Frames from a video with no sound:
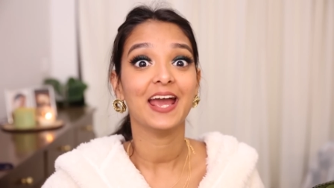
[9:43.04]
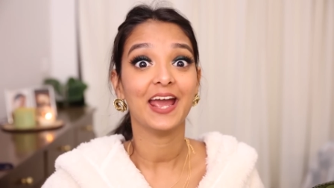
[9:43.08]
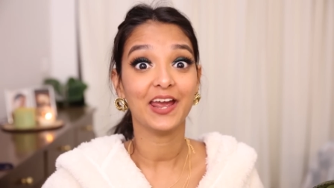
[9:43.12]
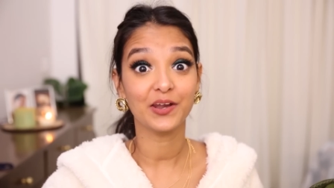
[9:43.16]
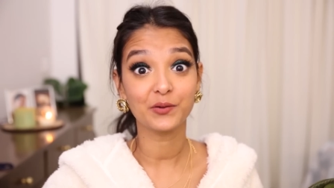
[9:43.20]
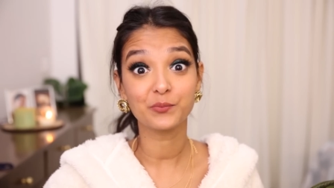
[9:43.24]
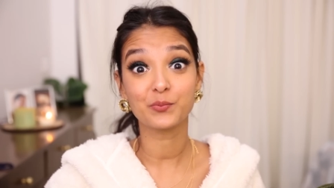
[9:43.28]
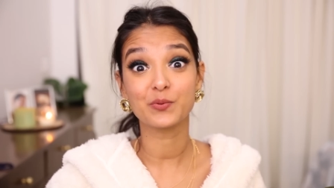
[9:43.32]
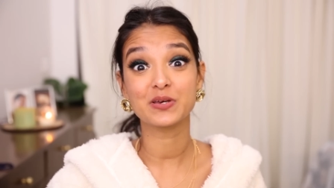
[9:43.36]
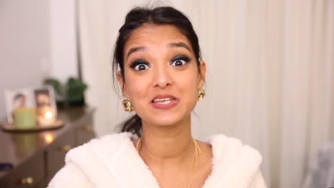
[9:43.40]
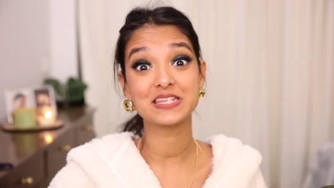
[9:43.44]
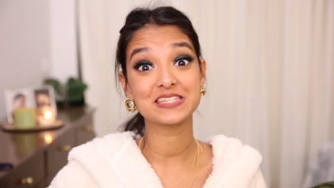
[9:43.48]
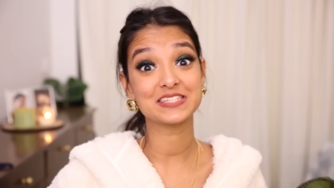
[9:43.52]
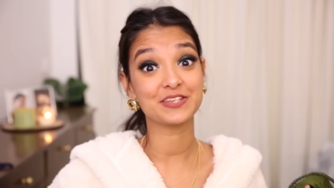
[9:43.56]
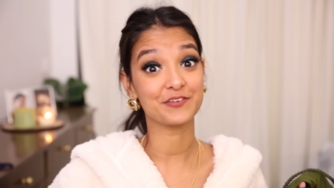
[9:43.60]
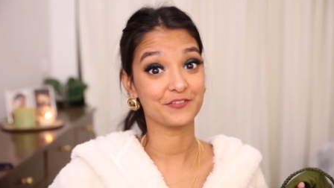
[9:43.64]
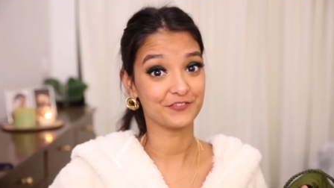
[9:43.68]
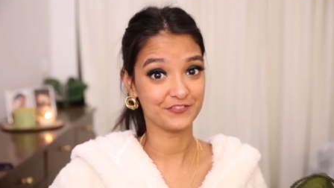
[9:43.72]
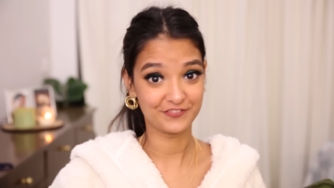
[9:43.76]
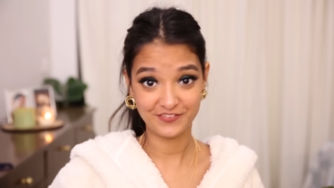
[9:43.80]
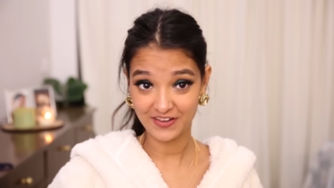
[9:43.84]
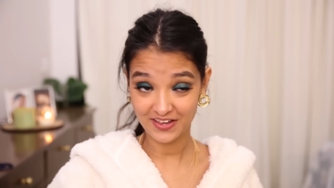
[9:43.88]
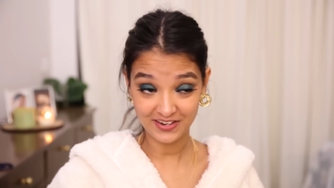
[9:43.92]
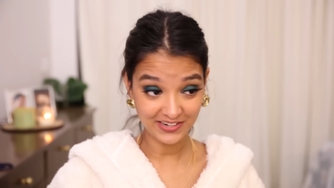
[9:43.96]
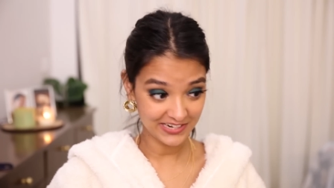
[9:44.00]
it was
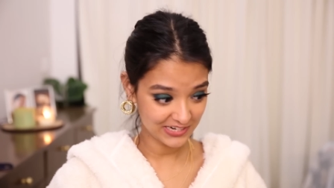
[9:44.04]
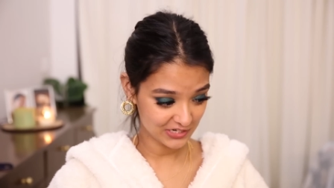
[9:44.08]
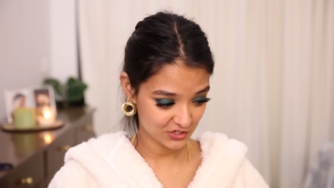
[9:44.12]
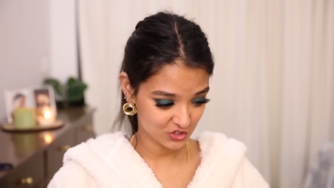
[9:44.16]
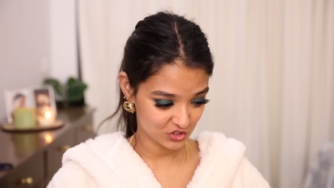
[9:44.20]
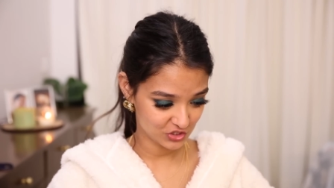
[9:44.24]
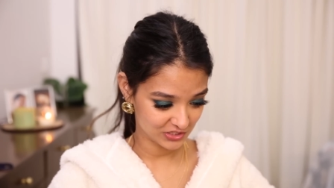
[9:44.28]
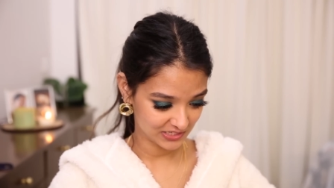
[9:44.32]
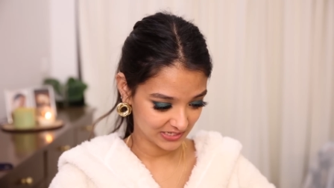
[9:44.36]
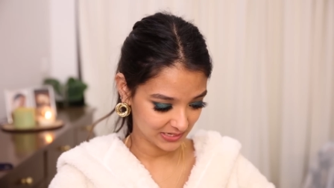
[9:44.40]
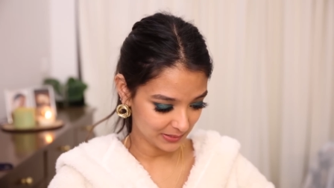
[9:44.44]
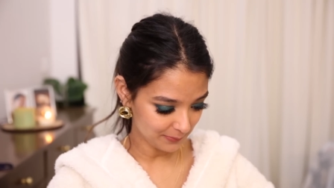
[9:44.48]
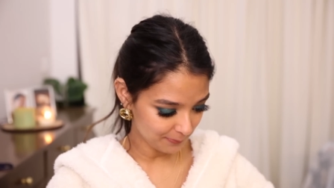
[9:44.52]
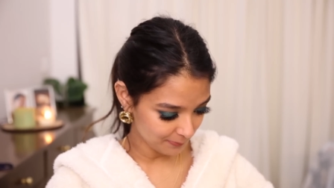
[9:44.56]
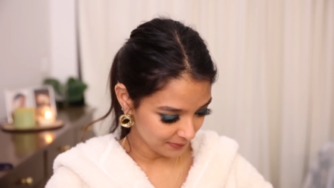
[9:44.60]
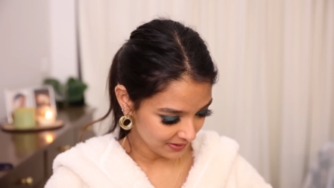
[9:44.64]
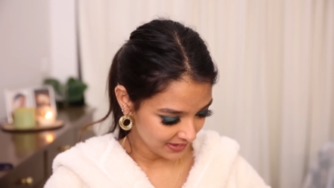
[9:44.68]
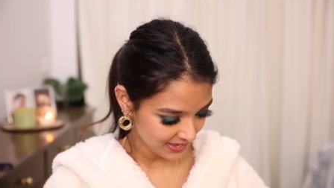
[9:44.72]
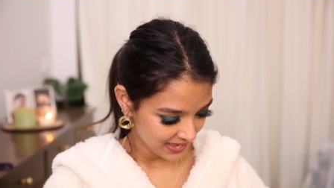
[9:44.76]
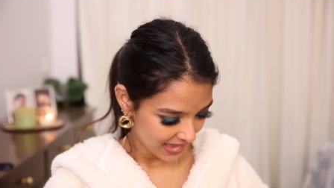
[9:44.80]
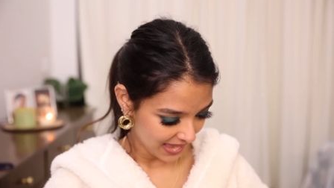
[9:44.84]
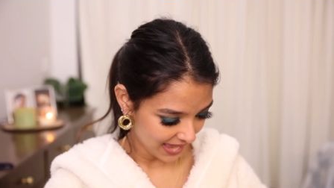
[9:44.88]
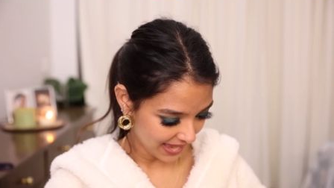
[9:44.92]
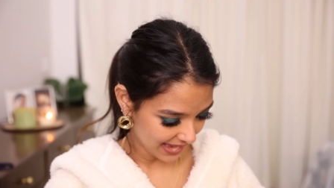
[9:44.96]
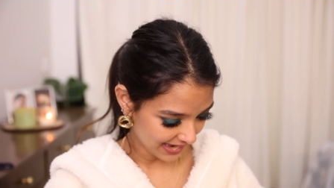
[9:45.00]
very cheap.
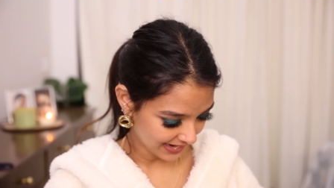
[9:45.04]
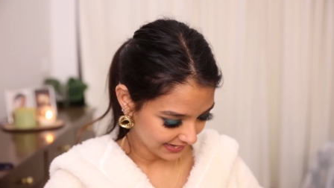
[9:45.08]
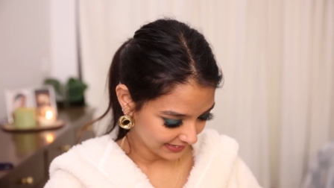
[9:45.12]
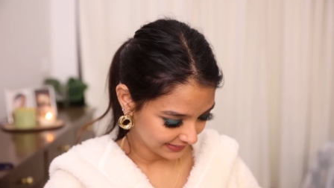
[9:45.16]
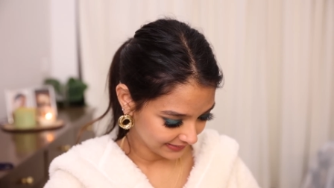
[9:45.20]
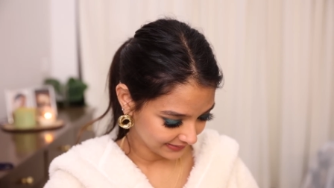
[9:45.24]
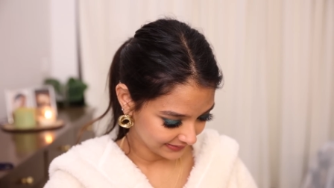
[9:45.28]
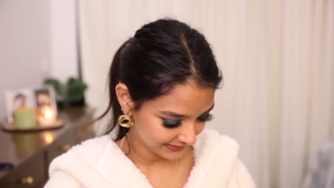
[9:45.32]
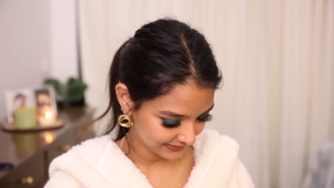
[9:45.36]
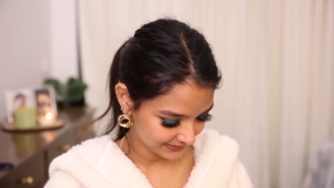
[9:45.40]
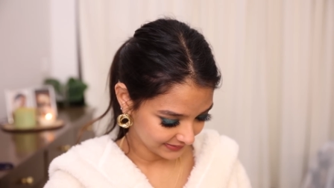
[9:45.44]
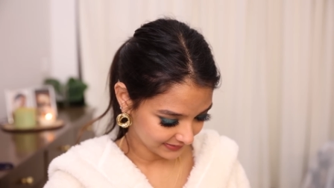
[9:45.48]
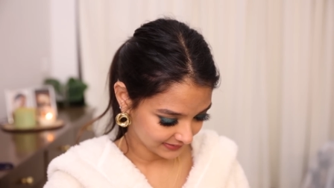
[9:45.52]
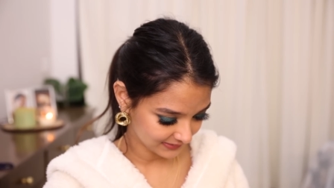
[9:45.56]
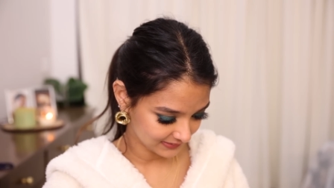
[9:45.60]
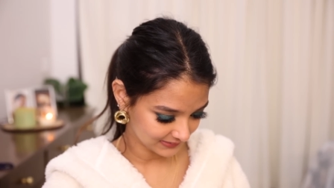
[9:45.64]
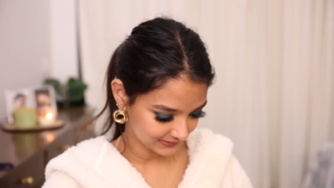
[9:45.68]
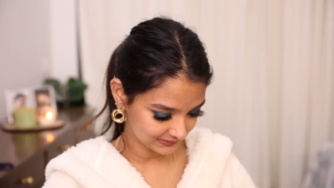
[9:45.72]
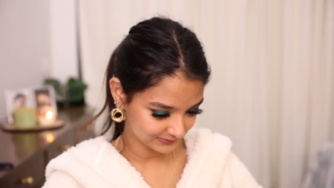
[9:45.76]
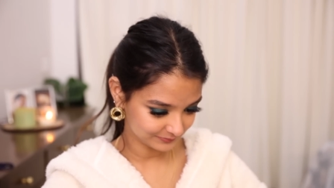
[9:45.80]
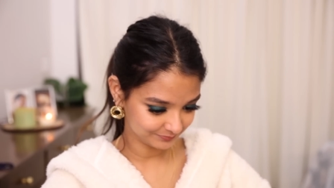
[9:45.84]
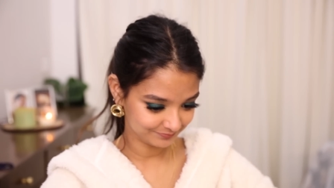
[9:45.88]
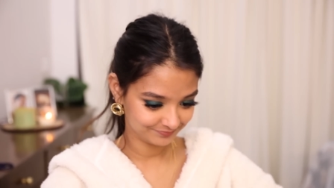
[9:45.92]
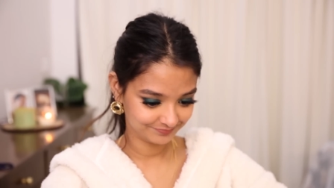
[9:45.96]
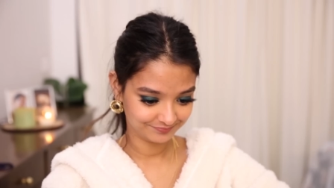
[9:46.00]

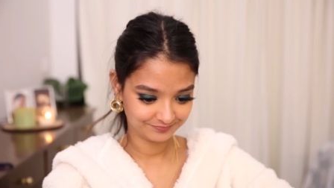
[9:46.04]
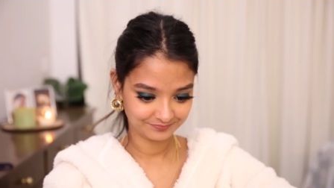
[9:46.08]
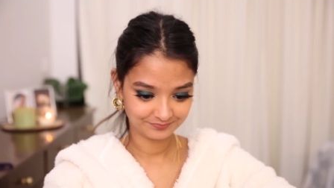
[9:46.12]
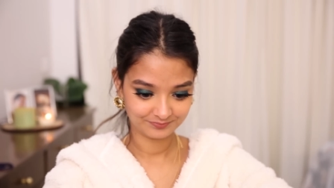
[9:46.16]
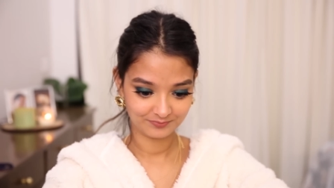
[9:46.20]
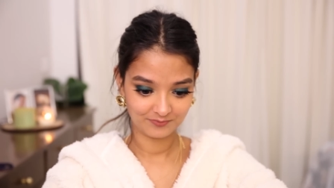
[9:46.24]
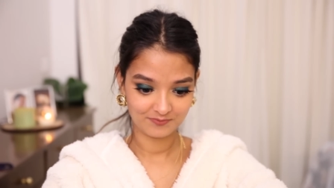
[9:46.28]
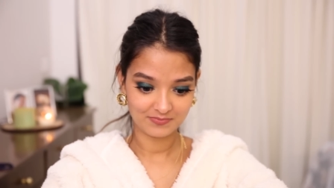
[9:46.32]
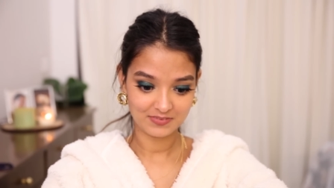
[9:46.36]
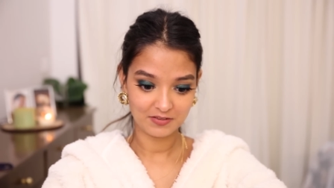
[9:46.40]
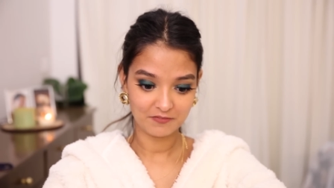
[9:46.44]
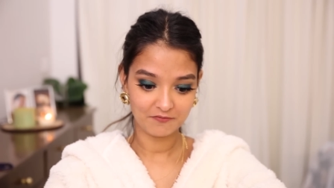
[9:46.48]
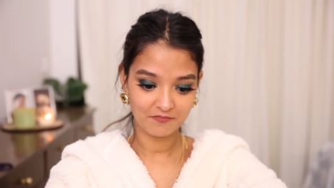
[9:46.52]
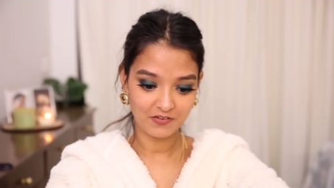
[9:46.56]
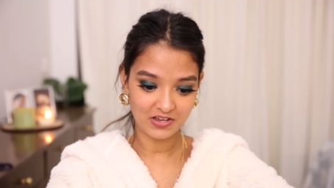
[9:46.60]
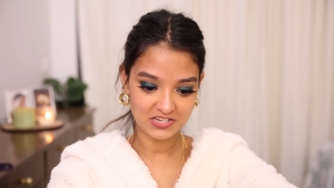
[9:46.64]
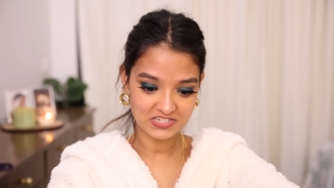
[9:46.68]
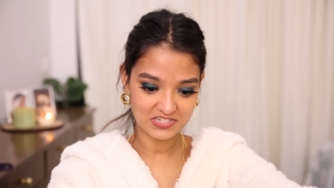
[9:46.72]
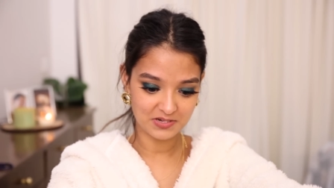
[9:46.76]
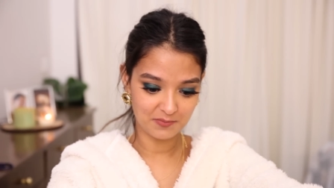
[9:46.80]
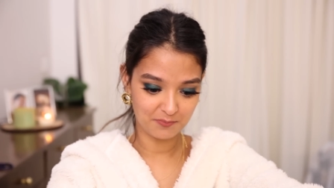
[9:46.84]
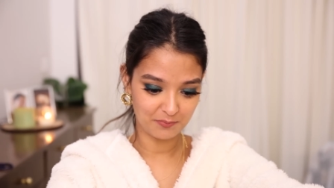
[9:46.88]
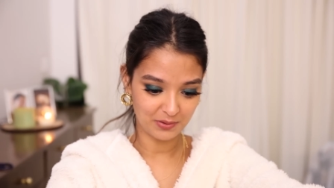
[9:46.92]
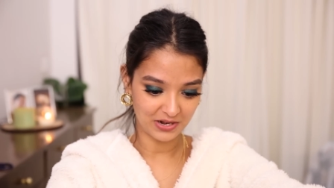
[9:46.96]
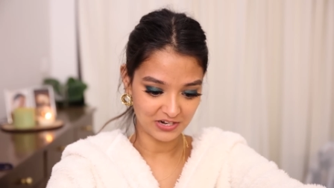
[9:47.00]
And
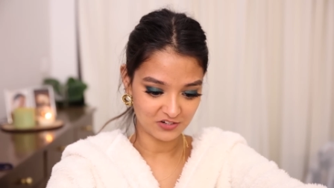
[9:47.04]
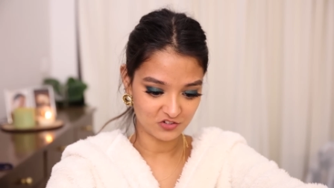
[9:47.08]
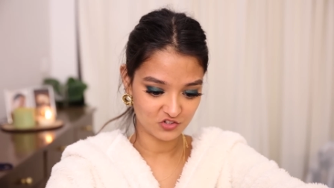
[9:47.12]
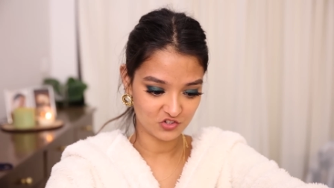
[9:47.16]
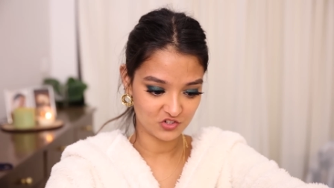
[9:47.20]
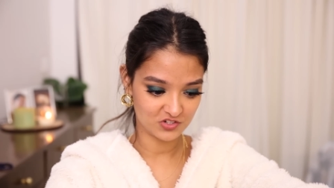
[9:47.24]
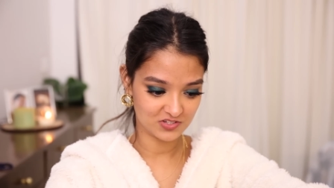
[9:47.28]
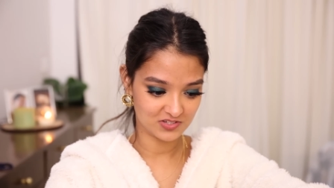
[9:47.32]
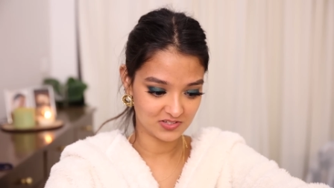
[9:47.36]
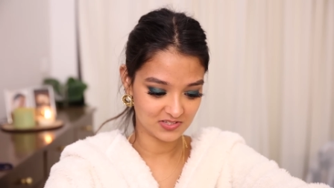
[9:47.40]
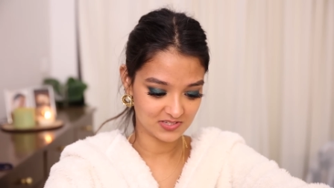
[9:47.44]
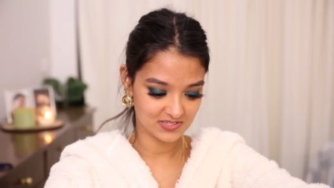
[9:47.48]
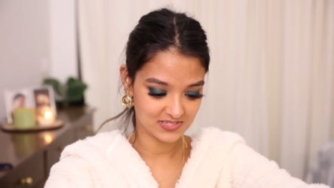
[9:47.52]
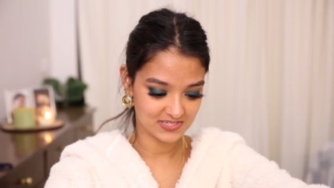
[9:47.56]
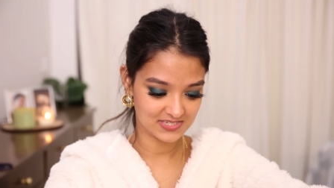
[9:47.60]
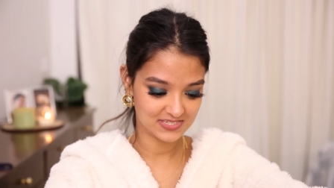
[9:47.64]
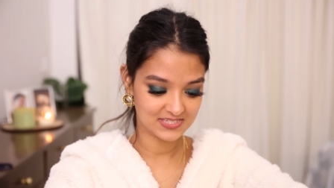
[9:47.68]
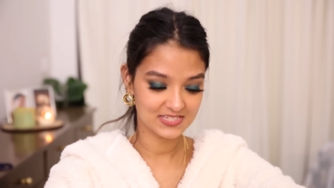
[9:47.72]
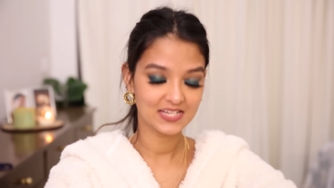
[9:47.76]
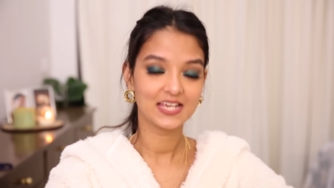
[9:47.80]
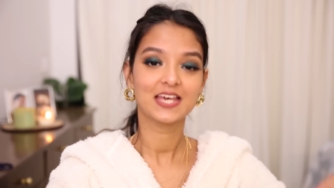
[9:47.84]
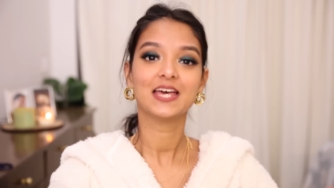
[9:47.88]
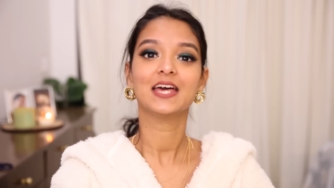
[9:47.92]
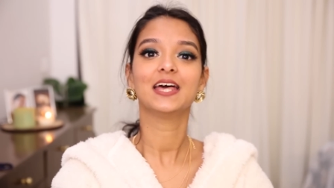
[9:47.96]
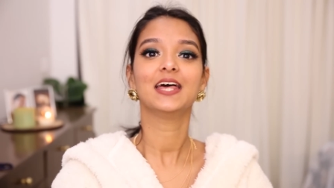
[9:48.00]
first impressions,